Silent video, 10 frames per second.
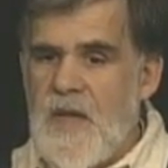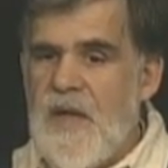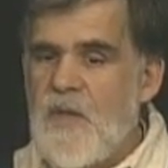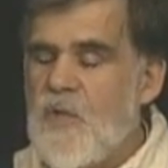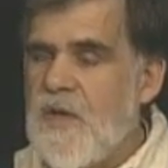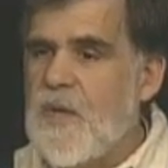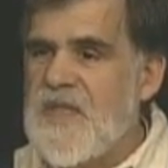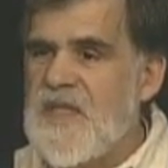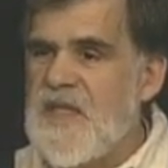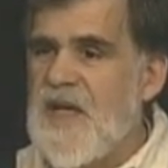editorial
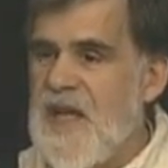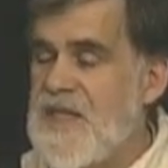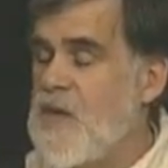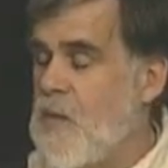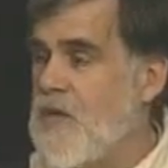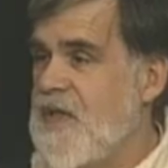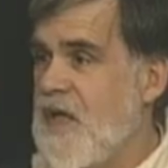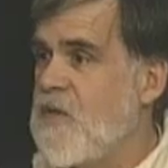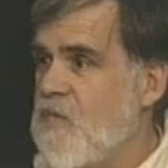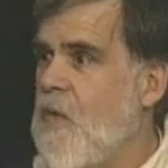assistant had
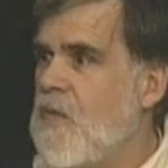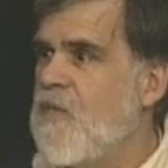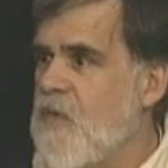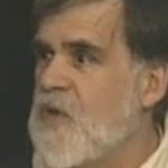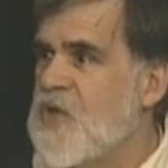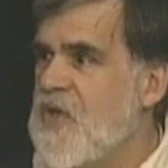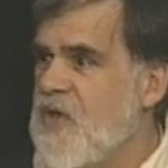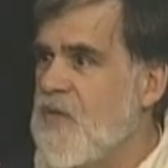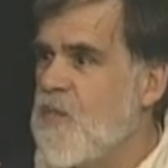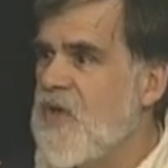sent the wrong version
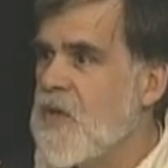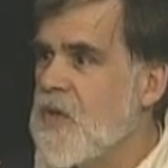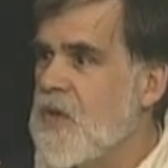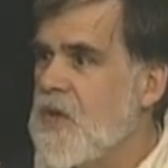to the printer.